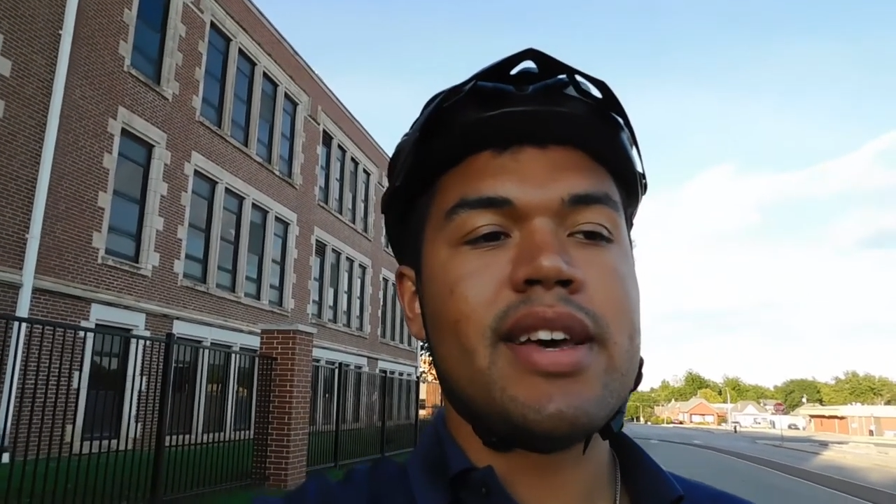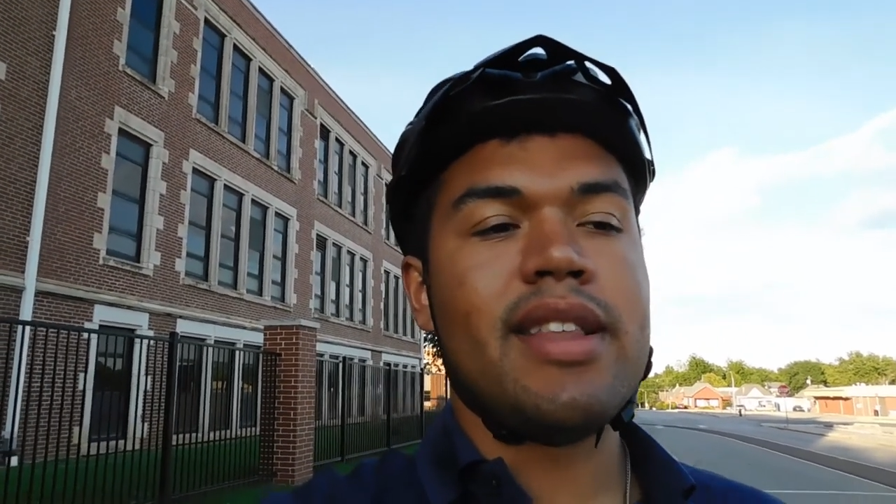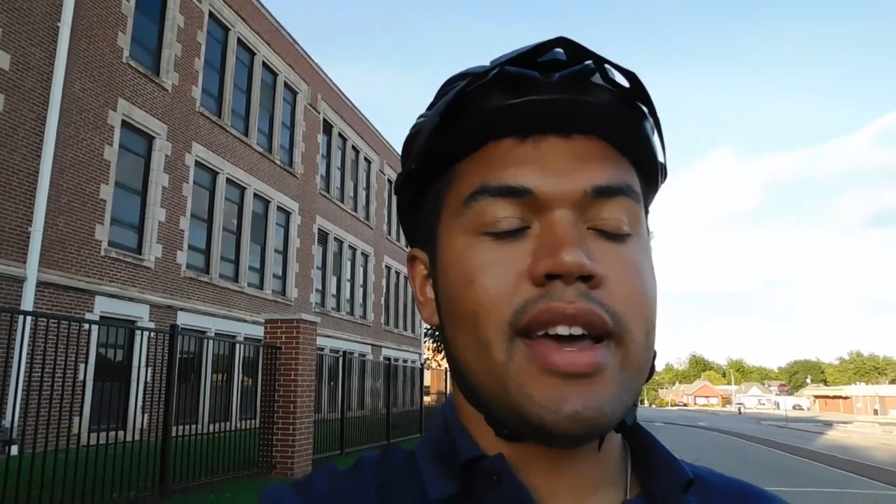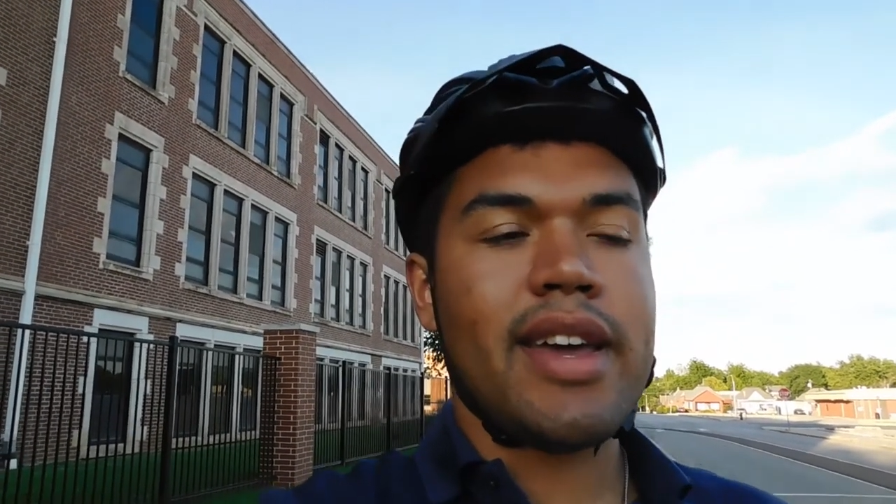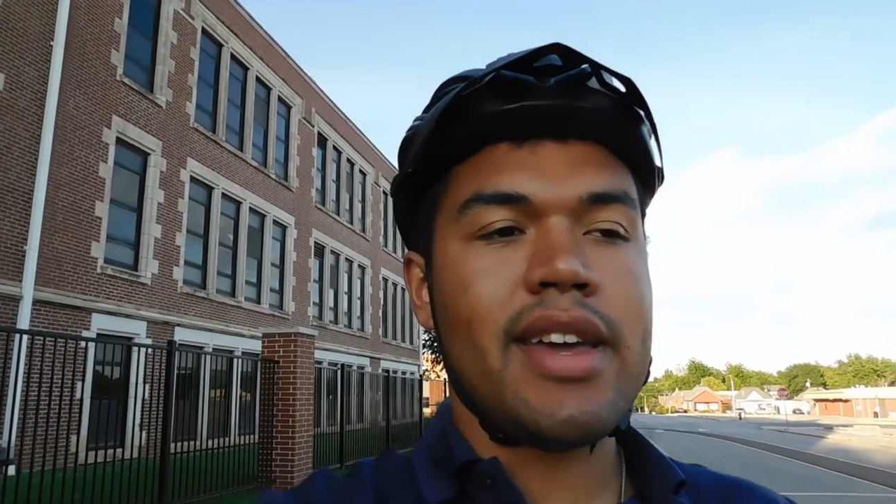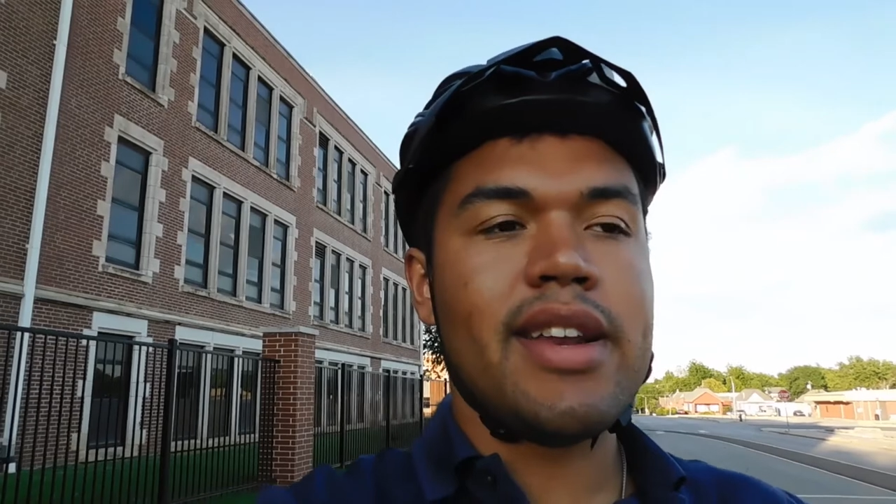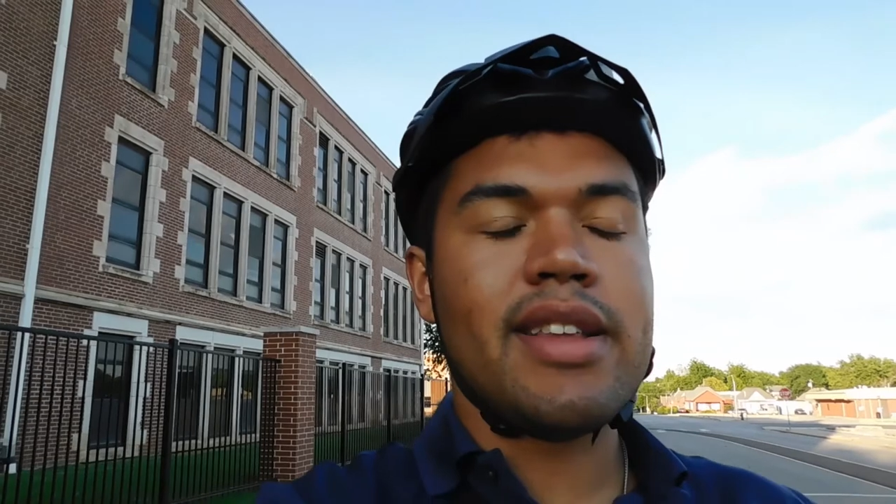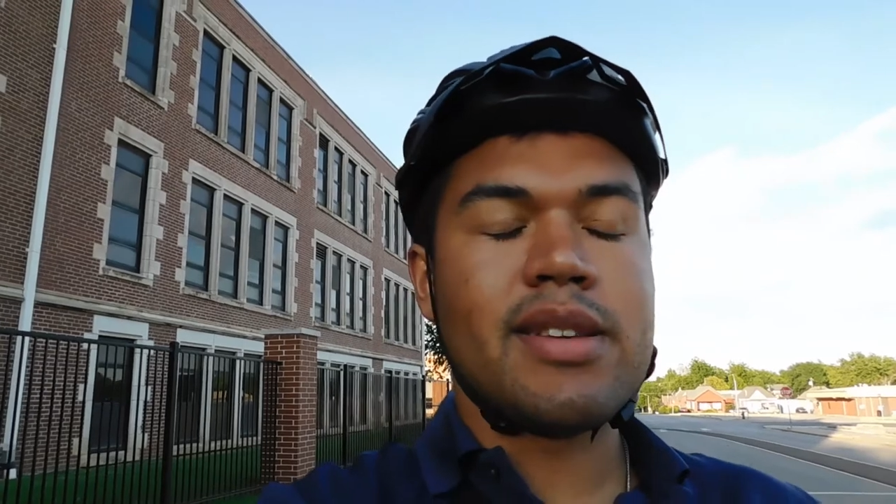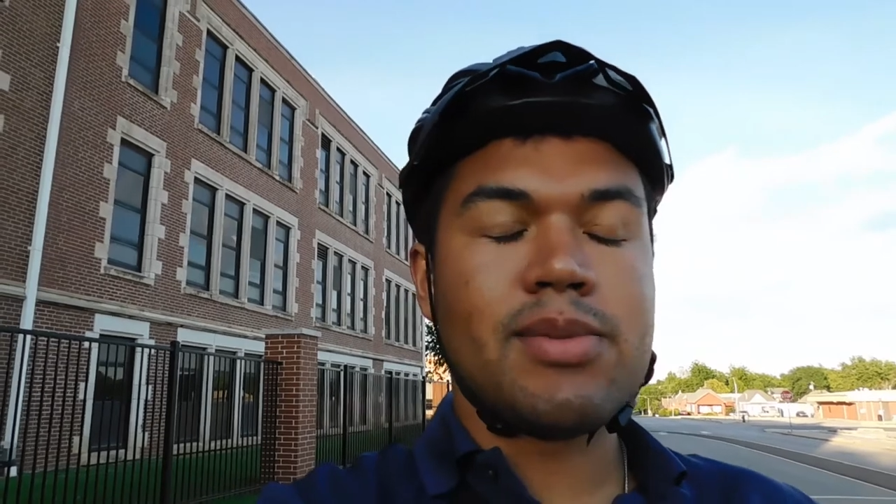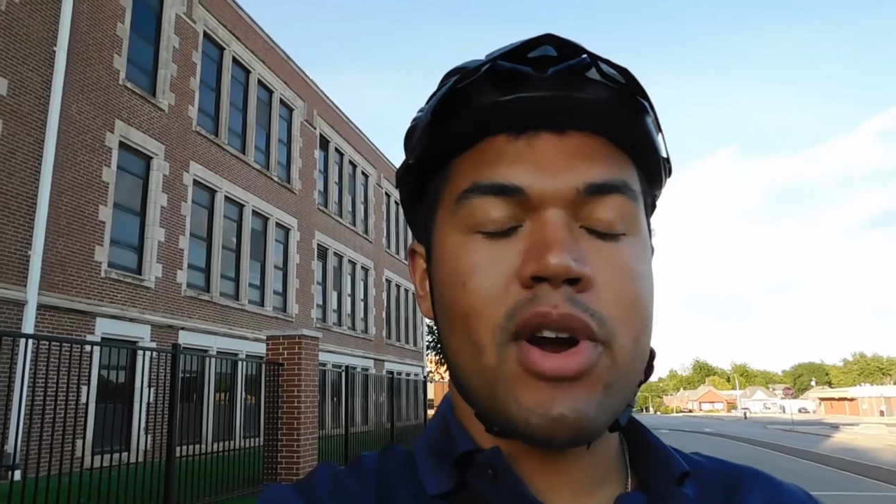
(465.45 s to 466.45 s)

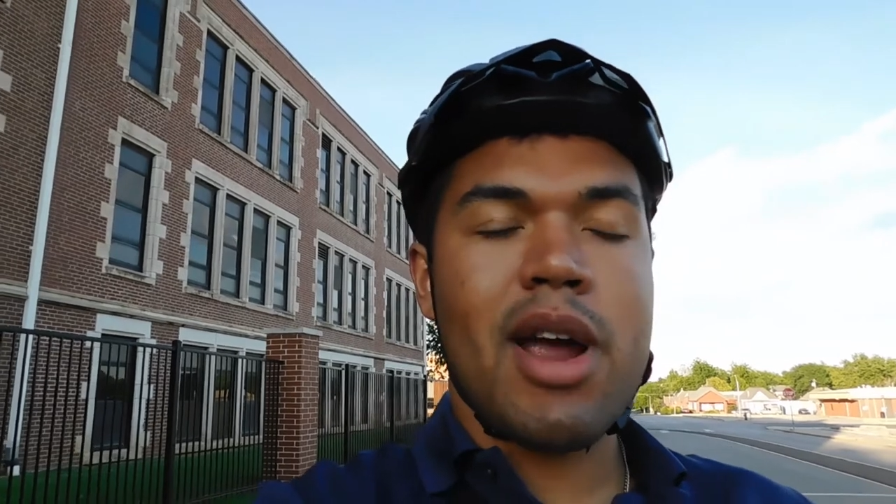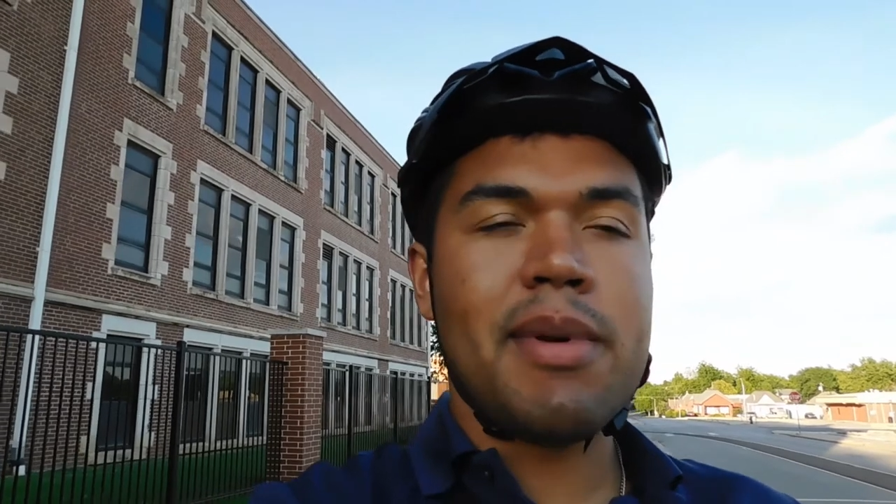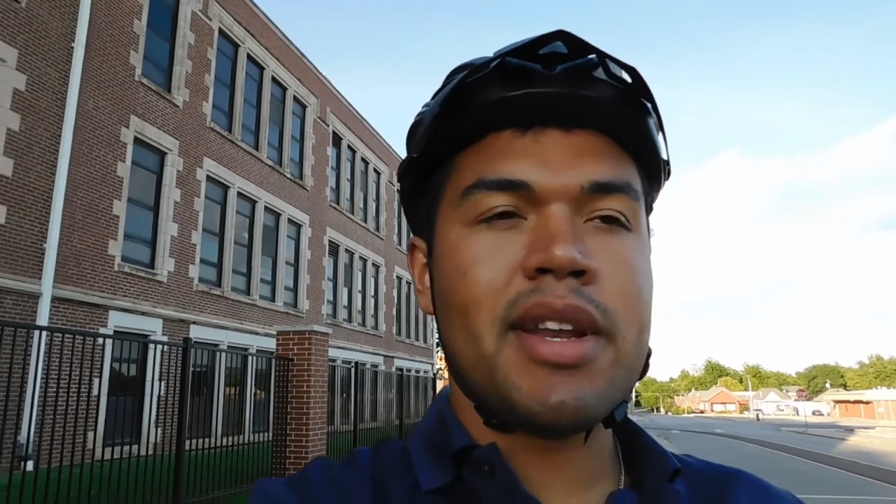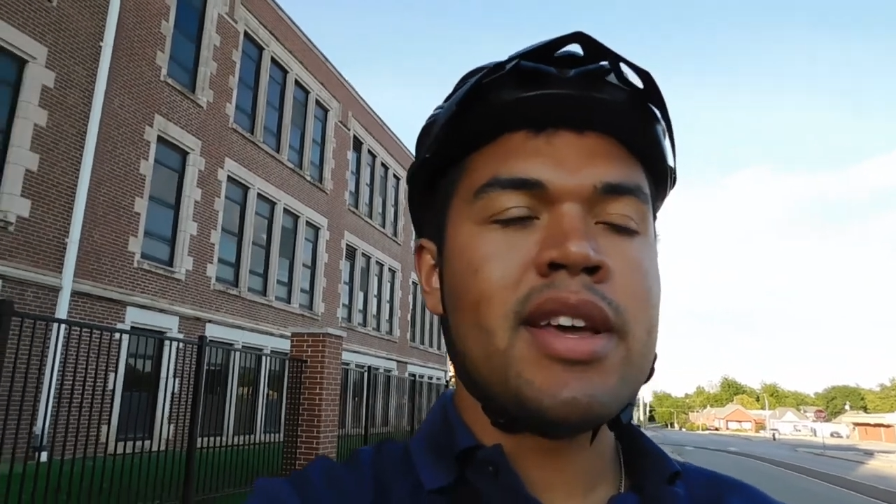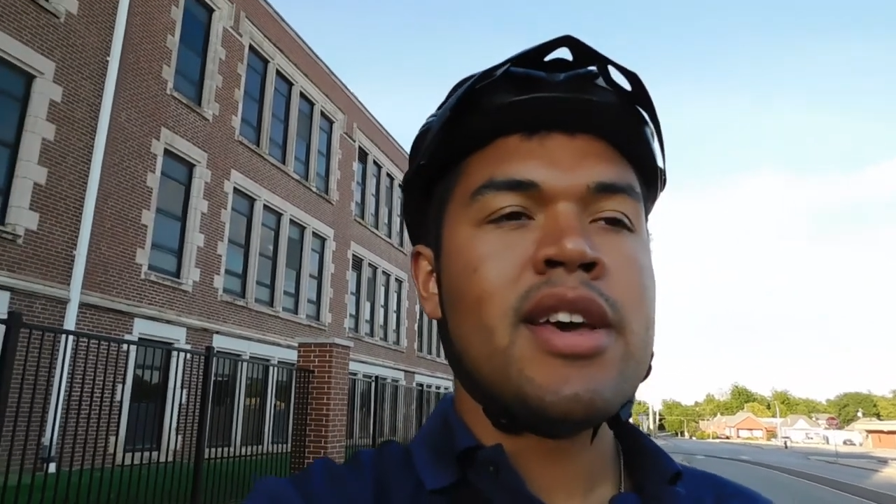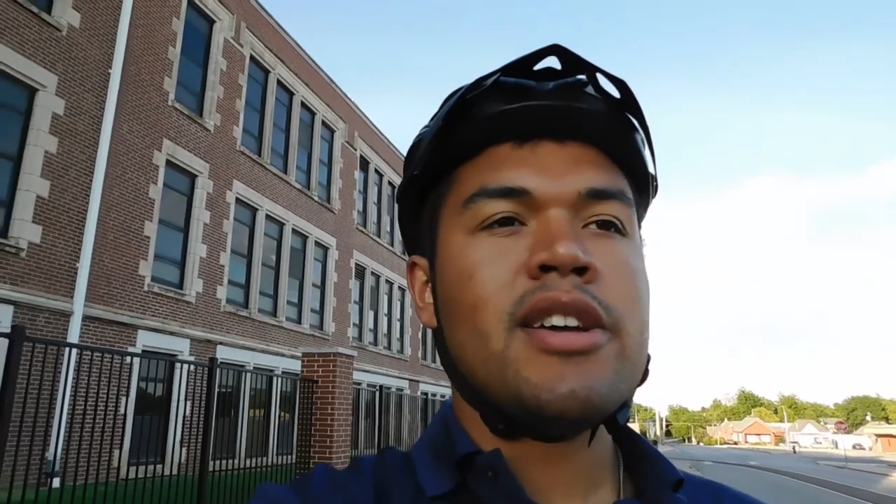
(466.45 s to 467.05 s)
liking, subscribing